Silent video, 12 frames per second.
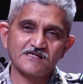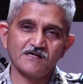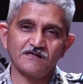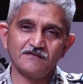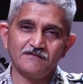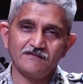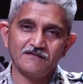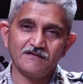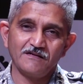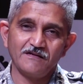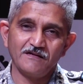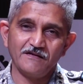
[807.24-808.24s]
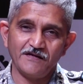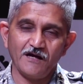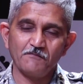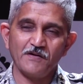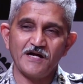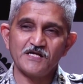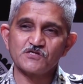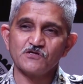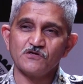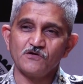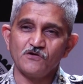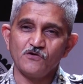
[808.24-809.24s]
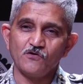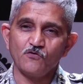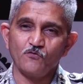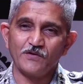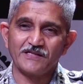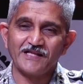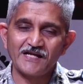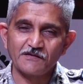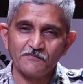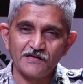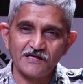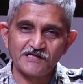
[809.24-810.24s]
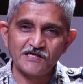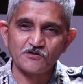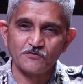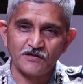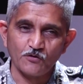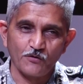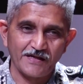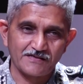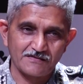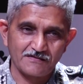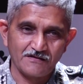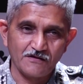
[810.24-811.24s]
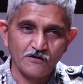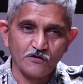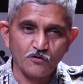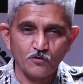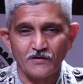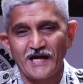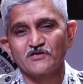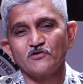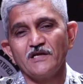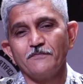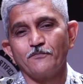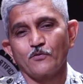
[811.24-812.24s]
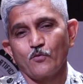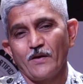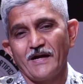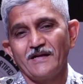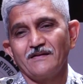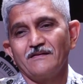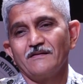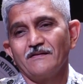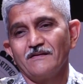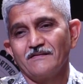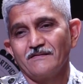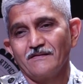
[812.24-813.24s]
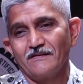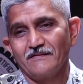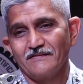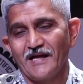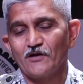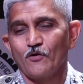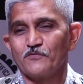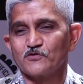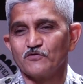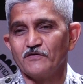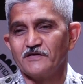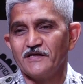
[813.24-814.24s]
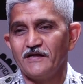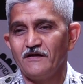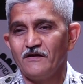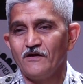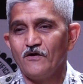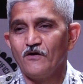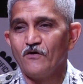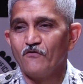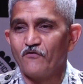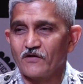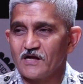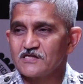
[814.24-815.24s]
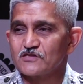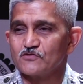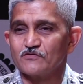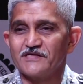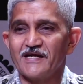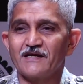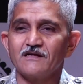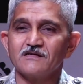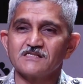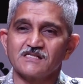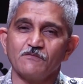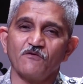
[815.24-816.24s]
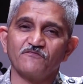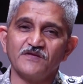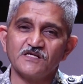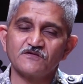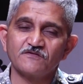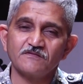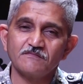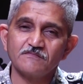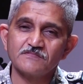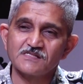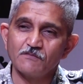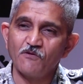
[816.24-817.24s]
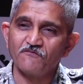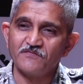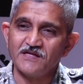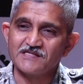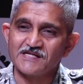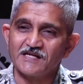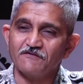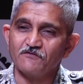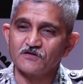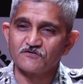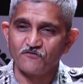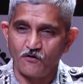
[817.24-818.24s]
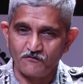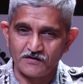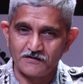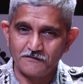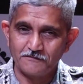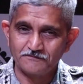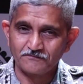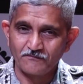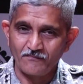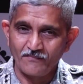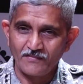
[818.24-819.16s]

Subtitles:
unfettered young minds with that ability to innovate, who will actually provide that opportunity for us to take some of these endeavors forward.